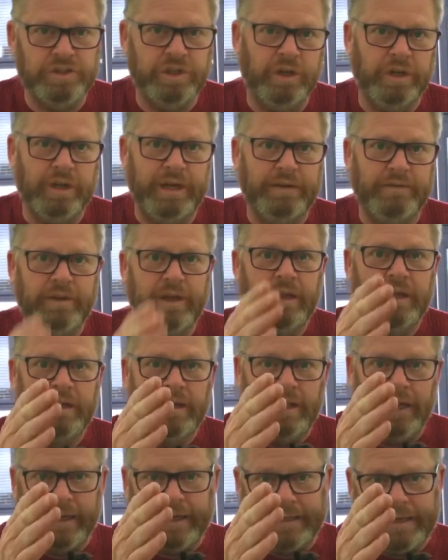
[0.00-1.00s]
So you could have,
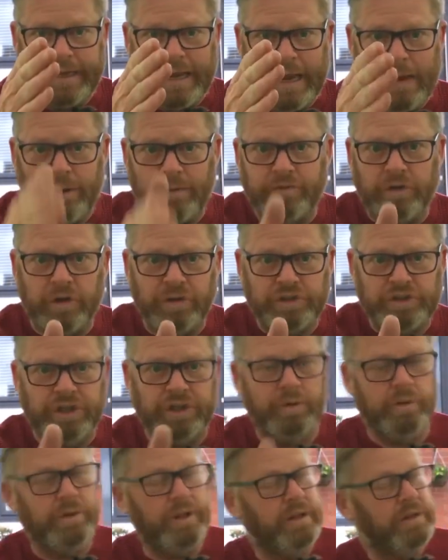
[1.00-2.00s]
like now I've got
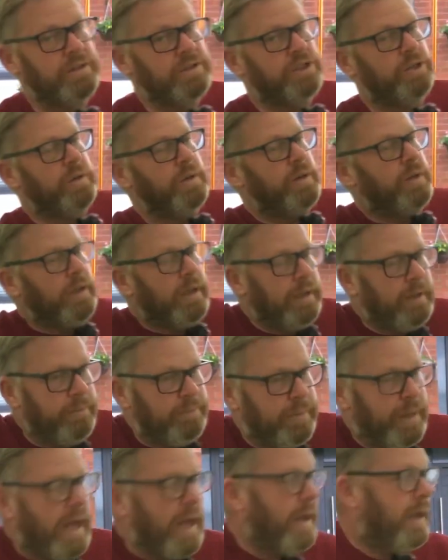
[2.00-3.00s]
two at the
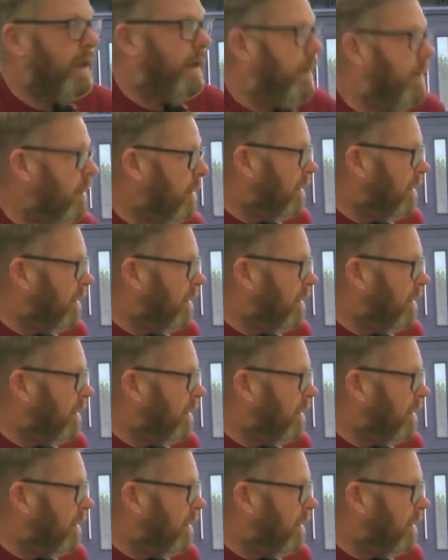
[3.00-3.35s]
back,